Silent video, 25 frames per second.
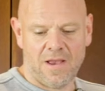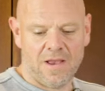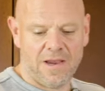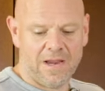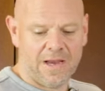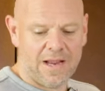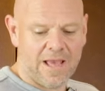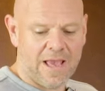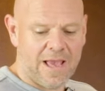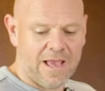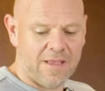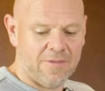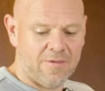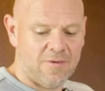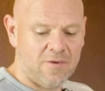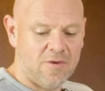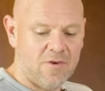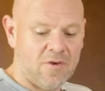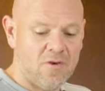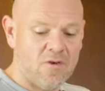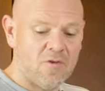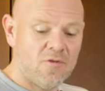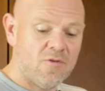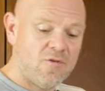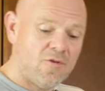I'm going to add
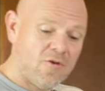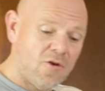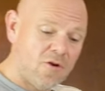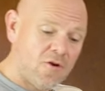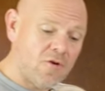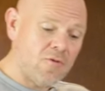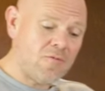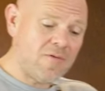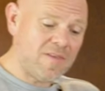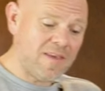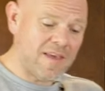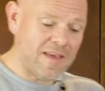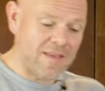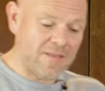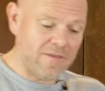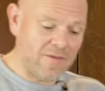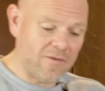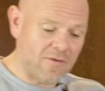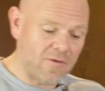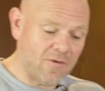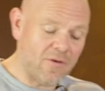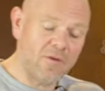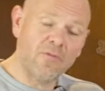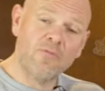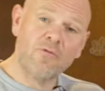two
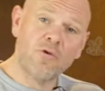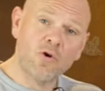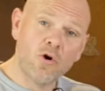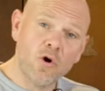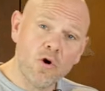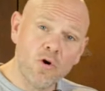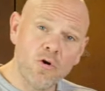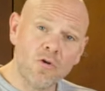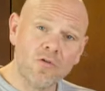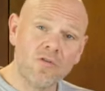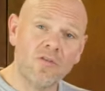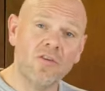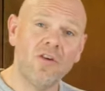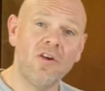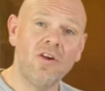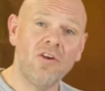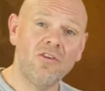tins of cooked